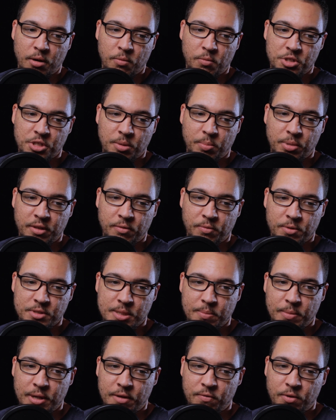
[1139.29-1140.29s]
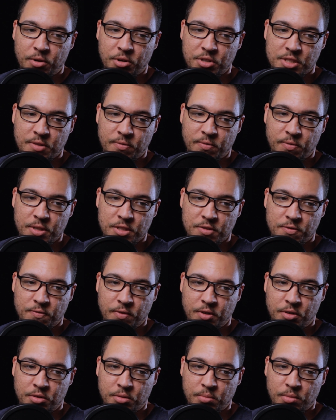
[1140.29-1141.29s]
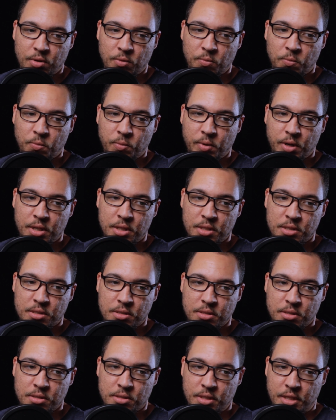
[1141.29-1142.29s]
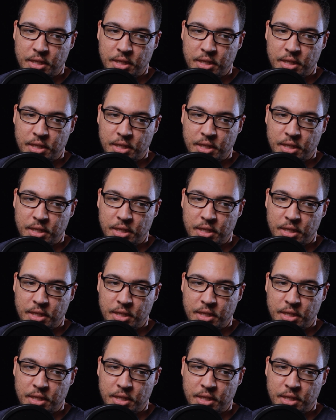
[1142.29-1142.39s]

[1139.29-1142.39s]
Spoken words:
which I believe was the main focus of this film, was